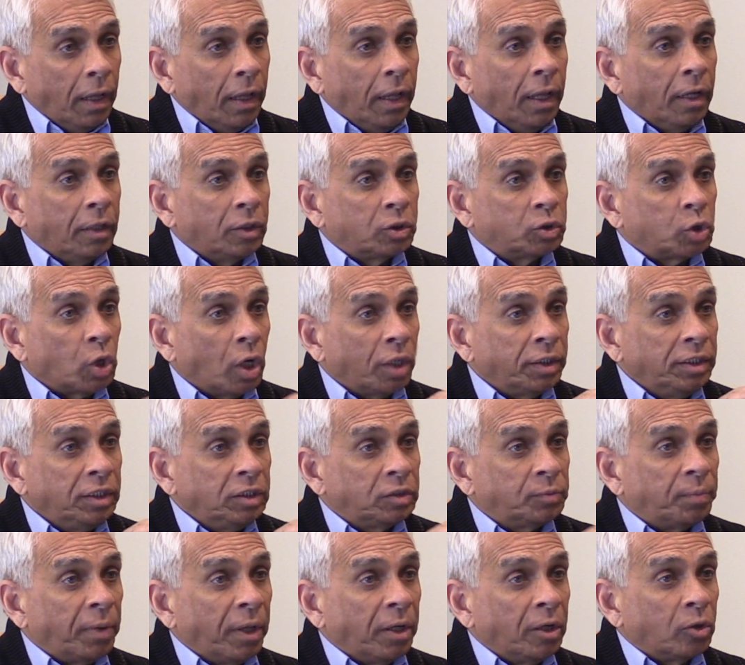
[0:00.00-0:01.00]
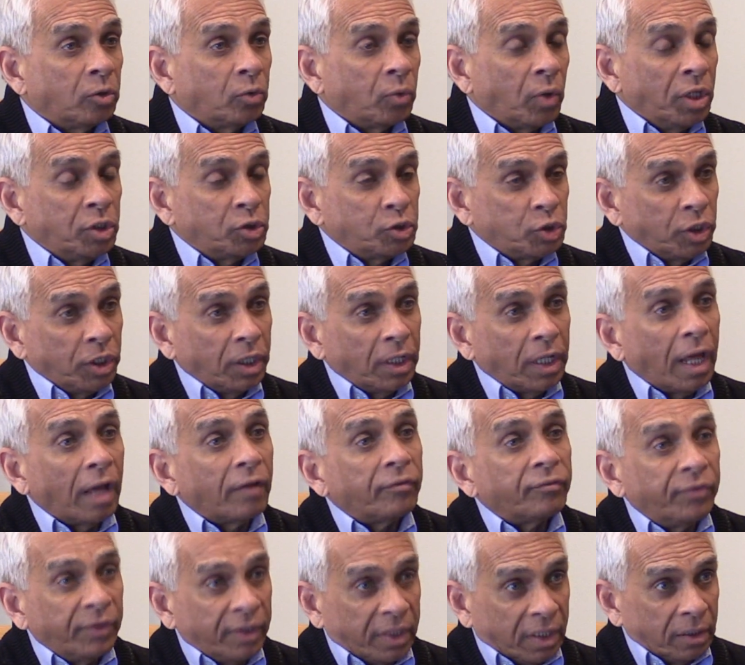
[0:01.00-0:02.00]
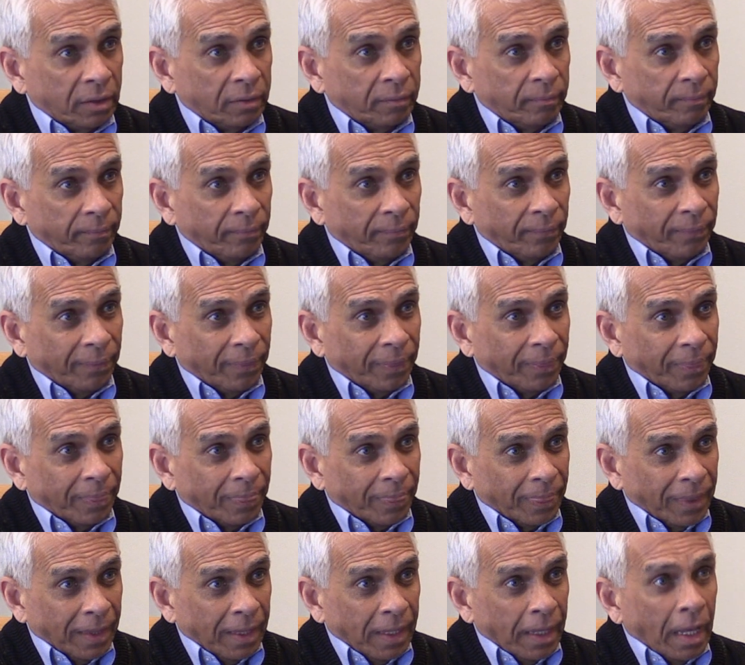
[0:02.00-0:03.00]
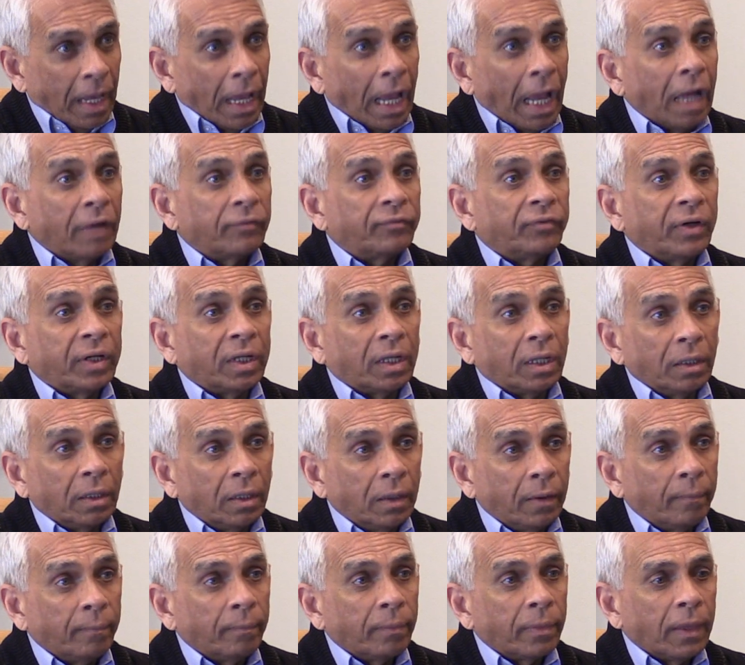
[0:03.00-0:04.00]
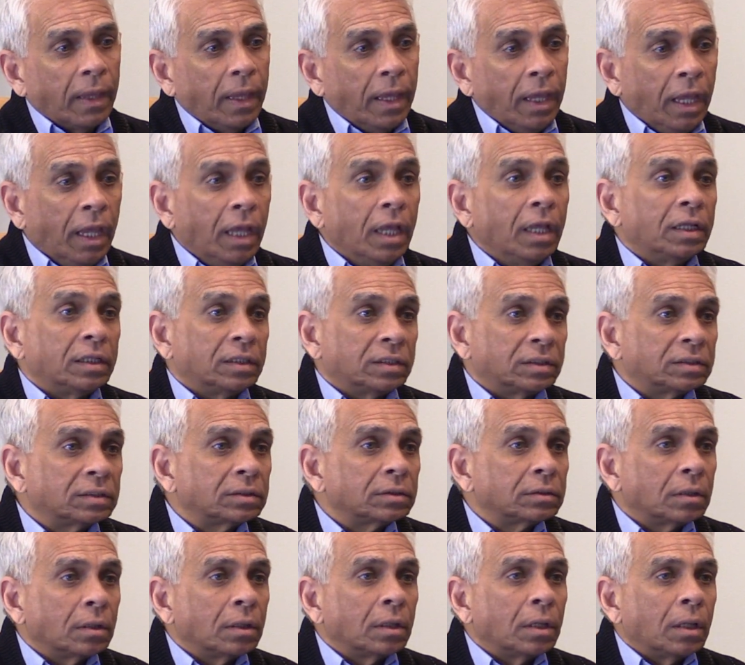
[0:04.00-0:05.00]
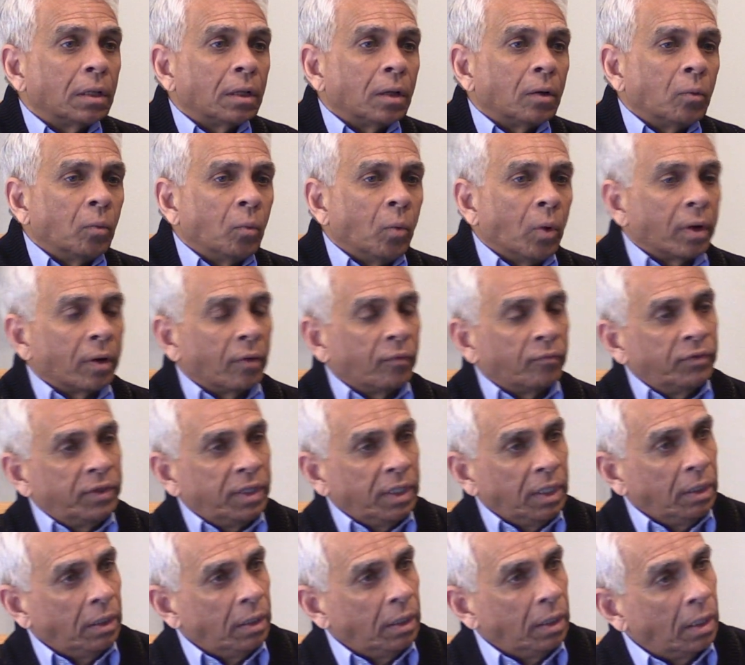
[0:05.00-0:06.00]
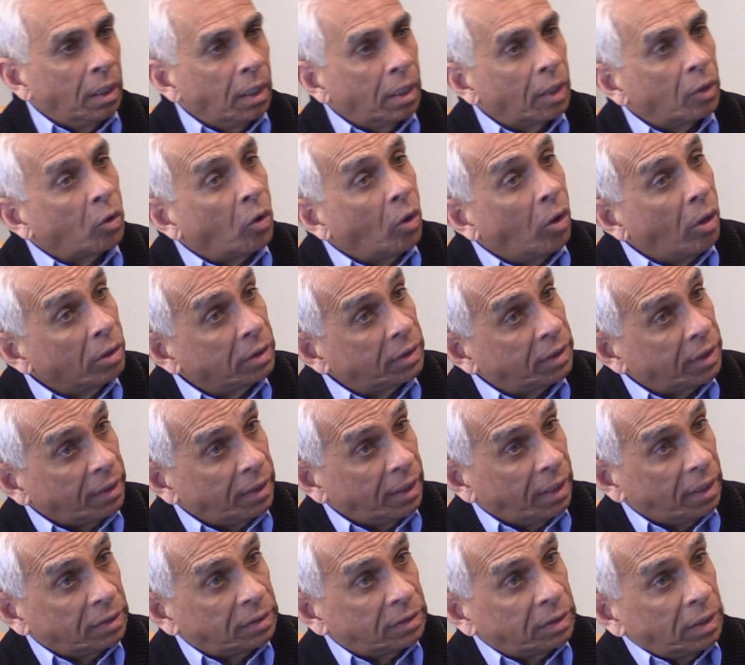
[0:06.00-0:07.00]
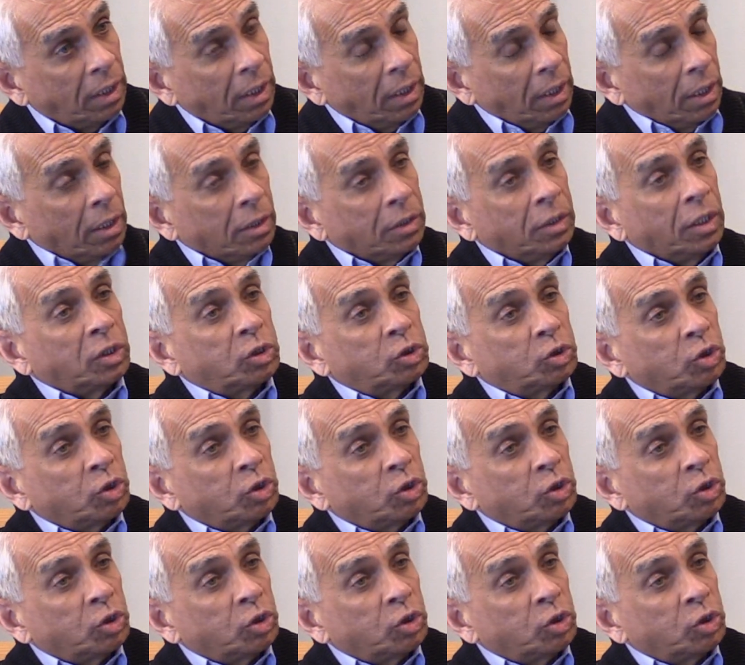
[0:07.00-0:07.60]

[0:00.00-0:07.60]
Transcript: in Chinese penetration in Africa. Africa is one of the continents that